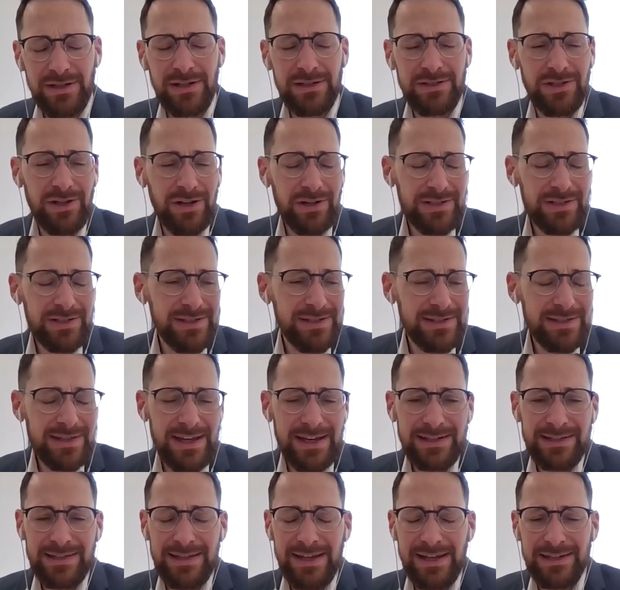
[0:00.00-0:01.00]
doctors
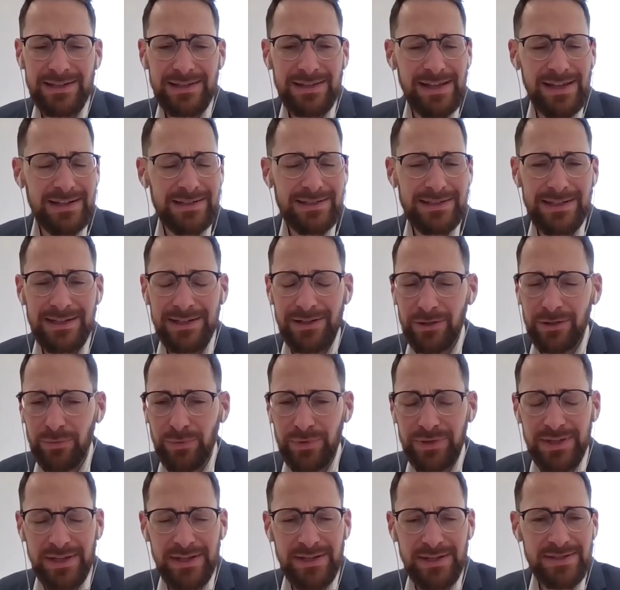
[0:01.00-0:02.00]
that deal
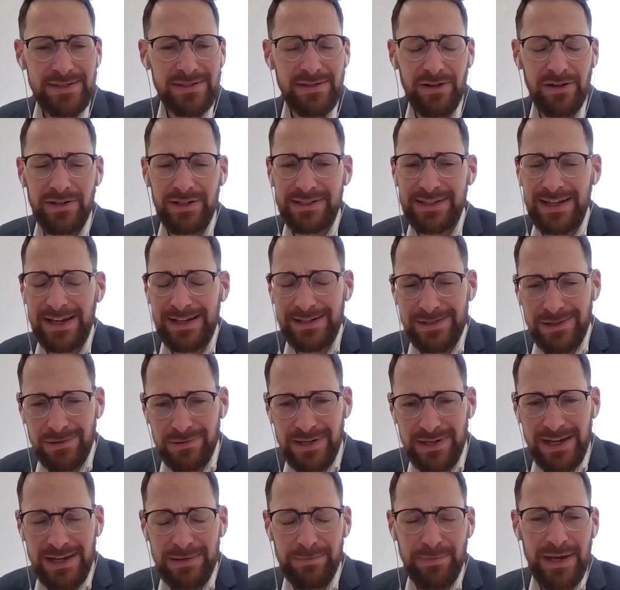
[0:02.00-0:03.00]
with this on a
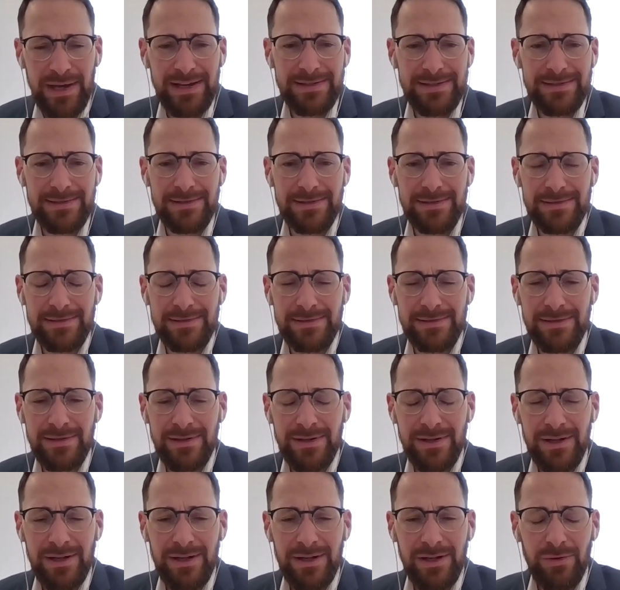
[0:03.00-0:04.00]
day-to-day basis.
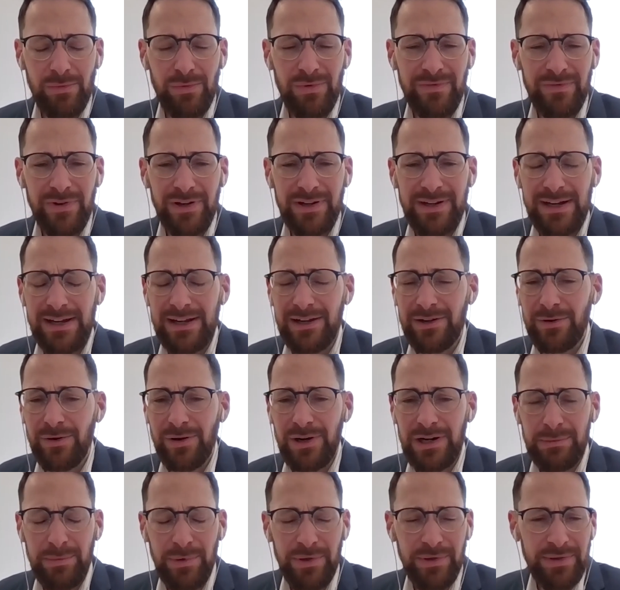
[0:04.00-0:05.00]
We've got
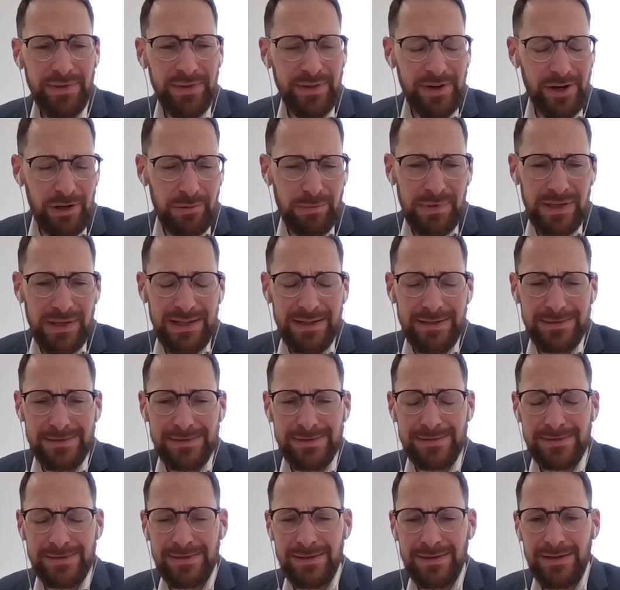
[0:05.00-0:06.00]
incredible
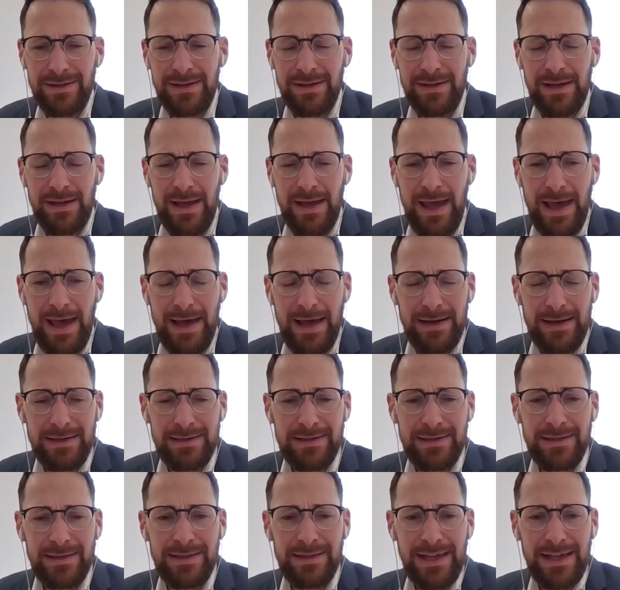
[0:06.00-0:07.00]
therapies,
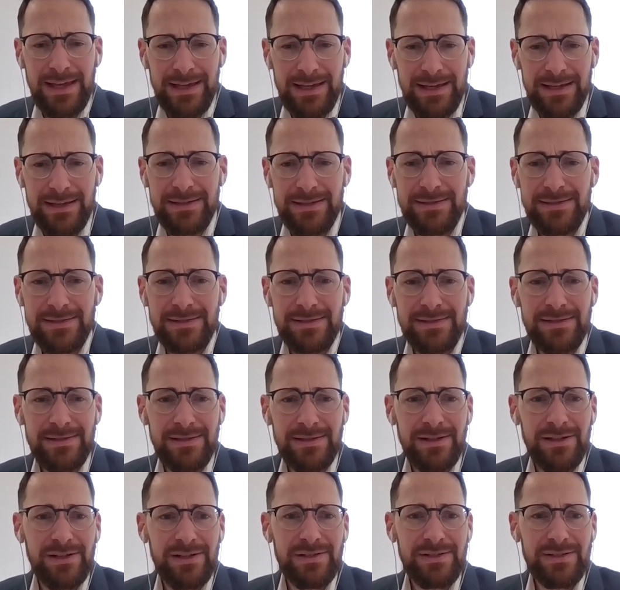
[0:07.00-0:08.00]
and there is
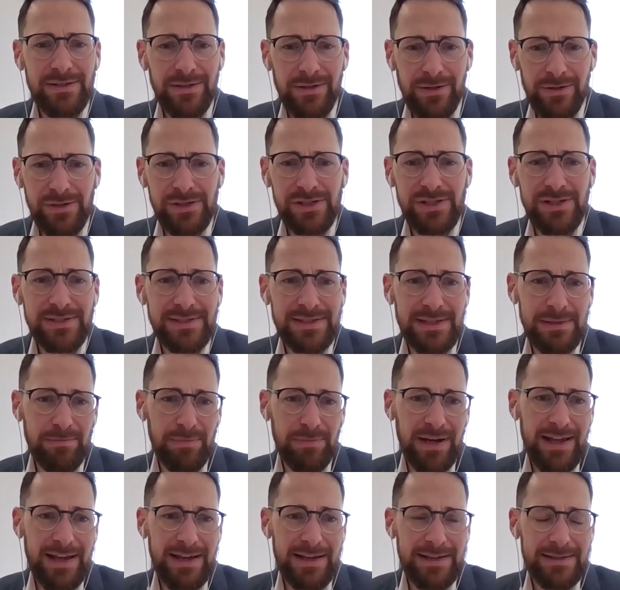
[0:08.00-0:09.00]
solutions in
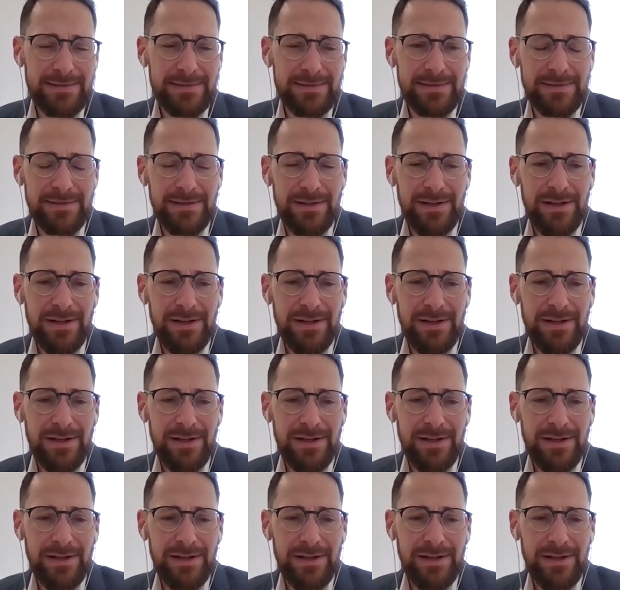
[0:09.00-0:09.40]
place.